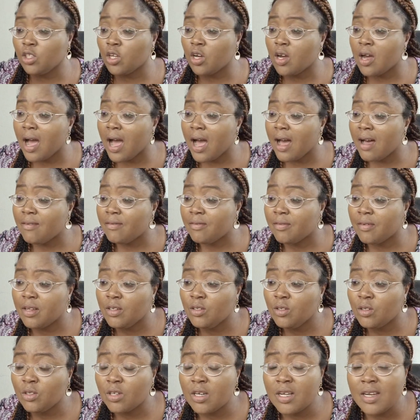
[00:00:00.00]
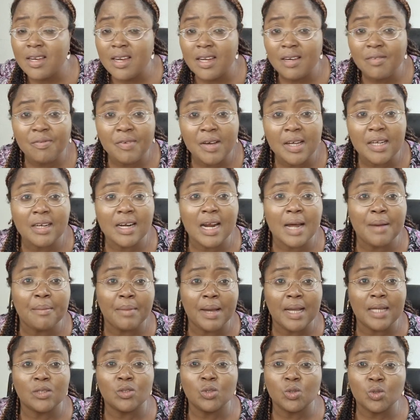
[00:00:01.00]
don't need federal
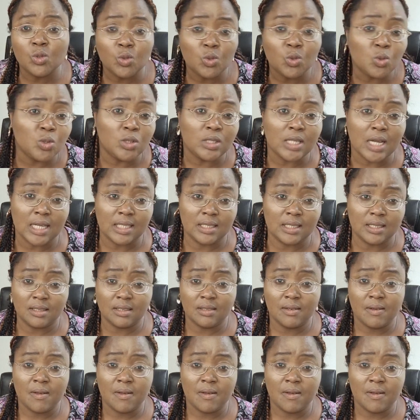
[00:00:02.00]
might to do that.